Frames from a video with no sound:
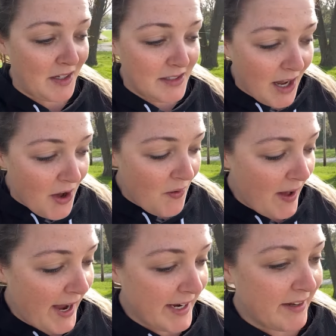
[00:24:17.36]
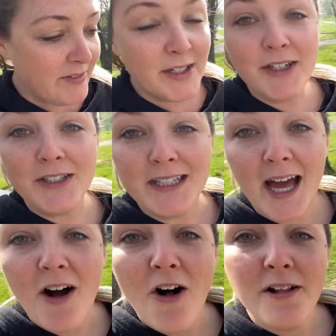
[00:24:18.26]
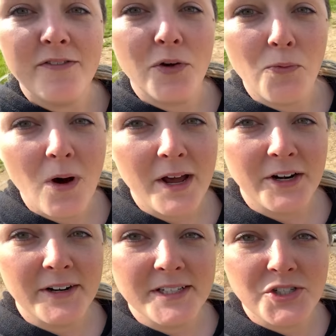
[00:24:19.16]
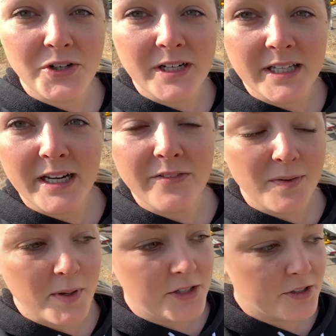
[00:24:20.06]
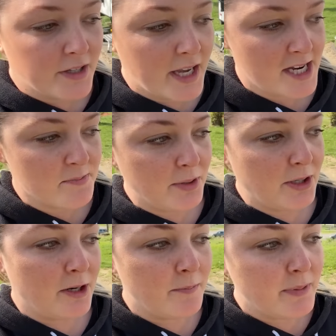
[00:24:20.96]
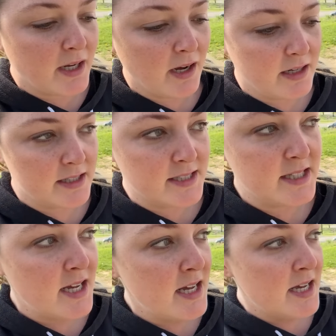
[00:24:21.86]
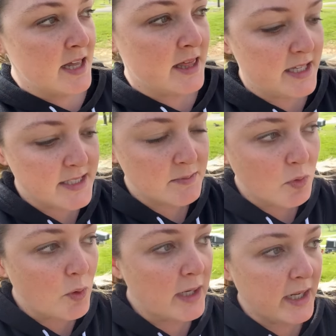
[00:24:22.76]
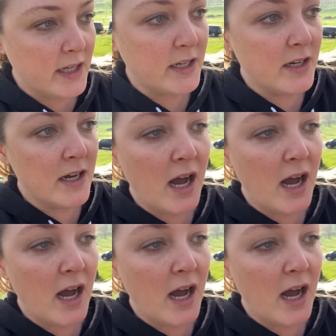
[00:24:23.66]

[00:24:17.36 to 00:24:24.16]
No, I have learned that all of the water is trickling from under the camper because this morning,